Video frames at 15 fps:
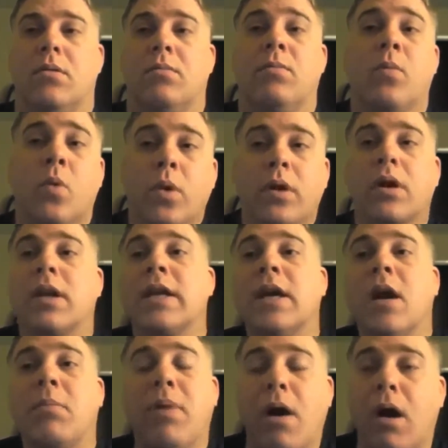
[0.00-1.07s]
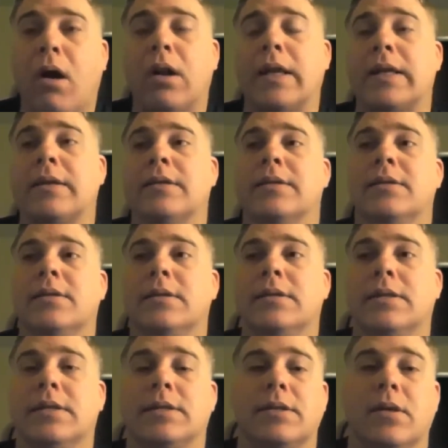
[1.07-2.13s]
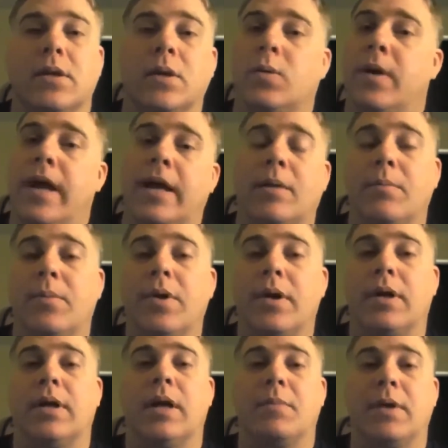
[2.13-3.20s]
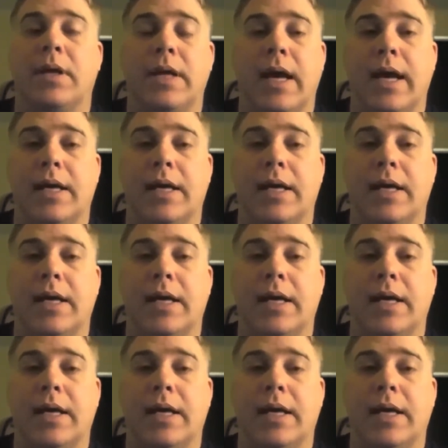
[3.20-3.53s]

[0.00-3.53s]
mortally appalling, is the only way I can put it. I mean,